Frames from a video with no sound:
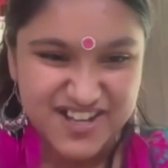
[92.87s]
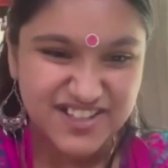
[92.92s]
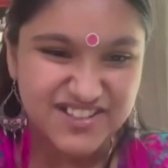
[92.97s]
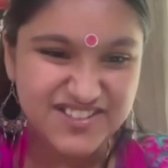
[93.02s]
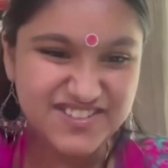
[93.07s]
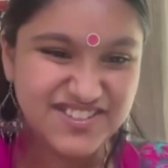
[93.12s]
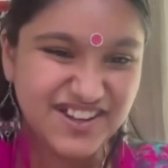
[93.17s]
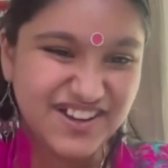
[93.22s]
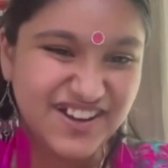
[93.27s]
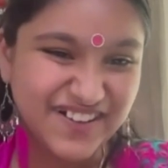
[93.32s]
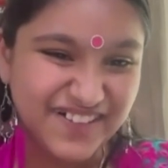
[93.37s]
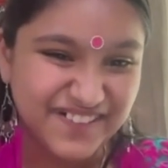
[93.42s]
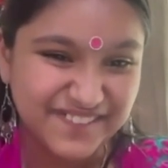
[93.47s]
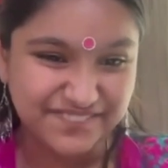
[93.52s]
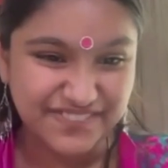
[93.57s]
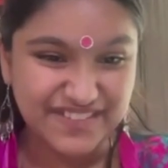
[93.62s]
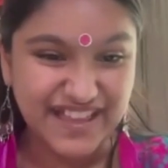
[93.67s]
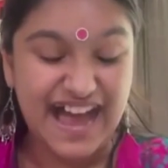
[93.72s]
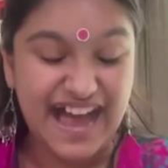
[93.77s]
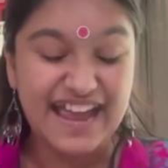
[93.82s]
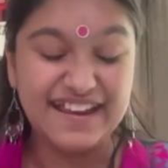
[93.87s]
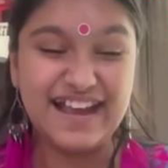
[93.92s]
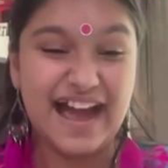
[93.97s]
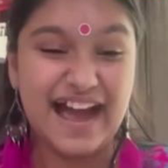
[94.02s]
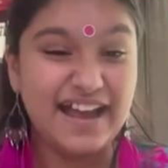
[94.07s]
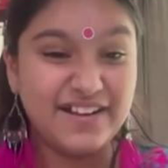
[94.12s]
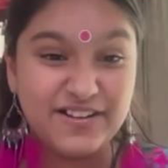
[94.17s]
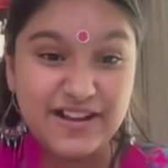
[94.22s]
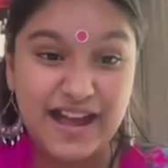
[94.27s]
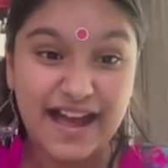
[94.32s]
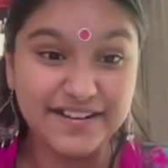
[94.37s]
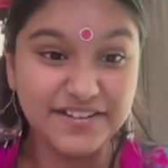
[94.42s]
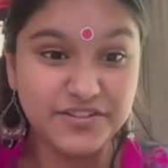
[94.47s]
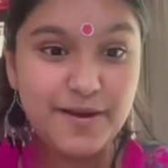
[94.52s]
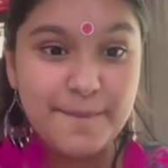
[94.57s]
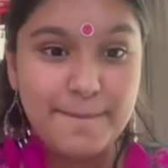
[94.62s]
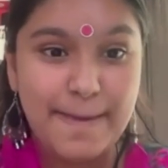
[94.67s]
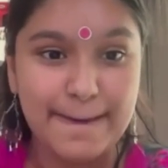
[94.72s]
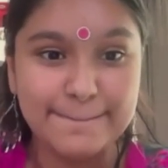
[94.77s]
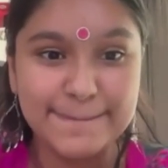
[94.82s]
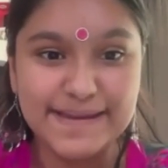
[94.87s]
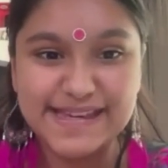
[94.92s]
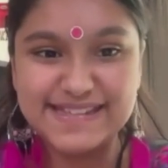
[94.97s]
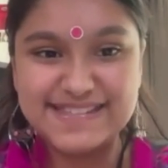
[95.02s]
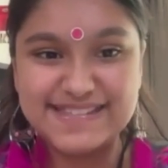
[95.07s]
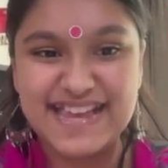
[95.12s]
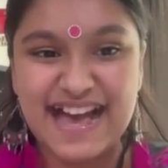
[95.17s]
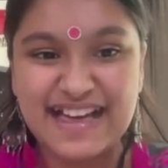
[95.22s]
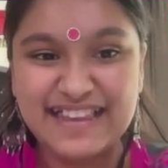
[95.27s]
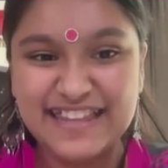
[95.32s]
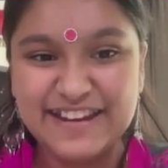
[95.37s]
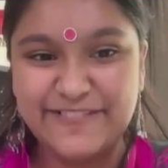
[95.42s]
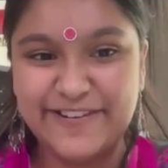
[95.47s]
So I can't remember exactly